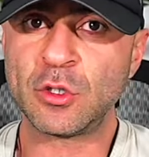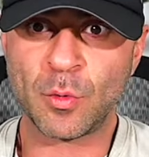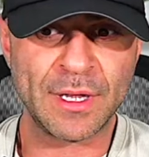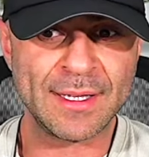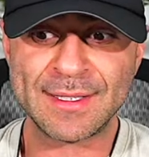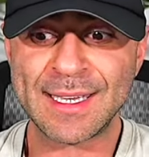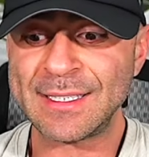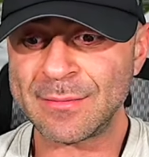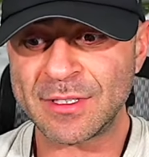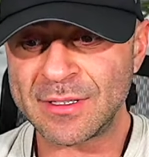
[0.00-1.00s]
So when they say
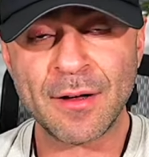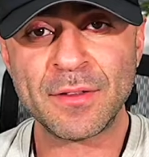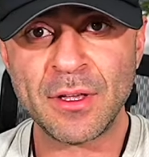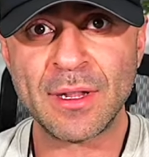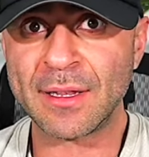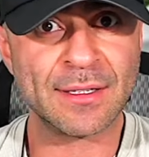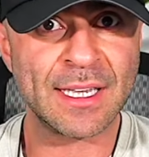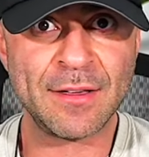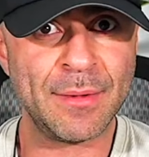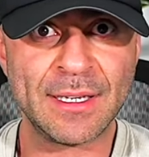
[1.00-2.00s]
some stuff to you that
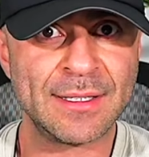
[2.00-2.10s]
doesn't even make